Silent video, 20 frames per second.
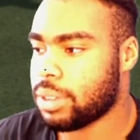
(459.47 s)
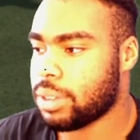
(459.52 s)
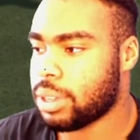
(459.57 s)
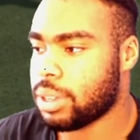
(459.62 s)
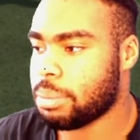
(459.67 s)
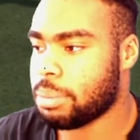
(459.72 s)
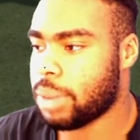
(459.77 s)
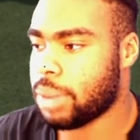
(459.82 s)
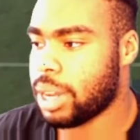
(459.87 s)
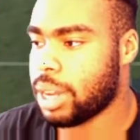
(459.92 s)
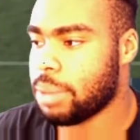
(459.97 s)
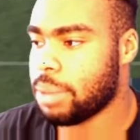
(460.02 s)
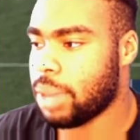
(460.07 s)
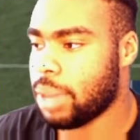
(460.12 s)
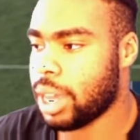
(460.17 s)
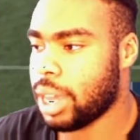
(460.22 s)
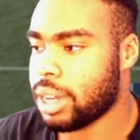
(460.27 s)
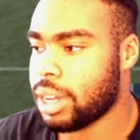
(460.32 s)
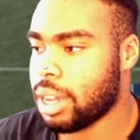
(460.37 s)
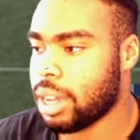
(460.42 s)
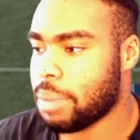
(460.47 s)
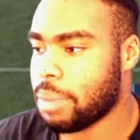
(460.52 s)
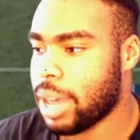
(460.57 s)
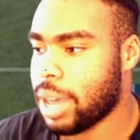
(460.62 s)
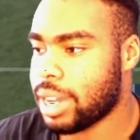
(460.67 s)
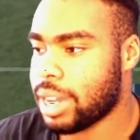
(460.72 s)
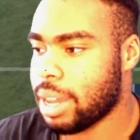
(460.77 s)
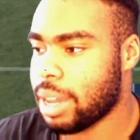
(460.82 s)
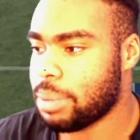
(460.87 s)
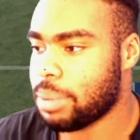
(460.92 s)
somebody manned up
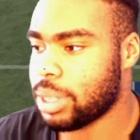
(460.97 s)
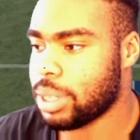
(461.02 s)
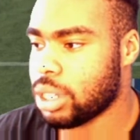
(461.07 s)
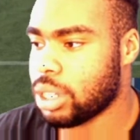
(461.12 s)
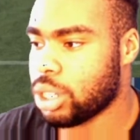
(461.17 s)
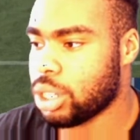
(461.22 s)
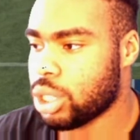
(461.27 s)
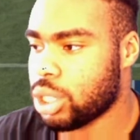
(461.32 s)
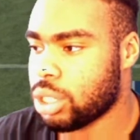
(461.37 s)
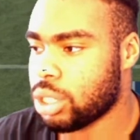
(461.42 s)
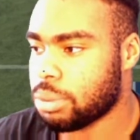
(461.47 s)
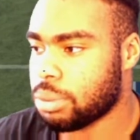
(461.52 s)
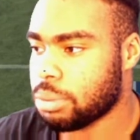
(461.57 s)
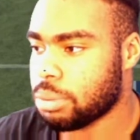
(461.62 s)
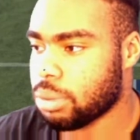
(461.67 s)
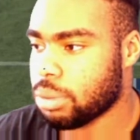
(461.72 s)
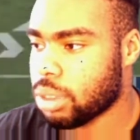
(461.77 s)
at that position,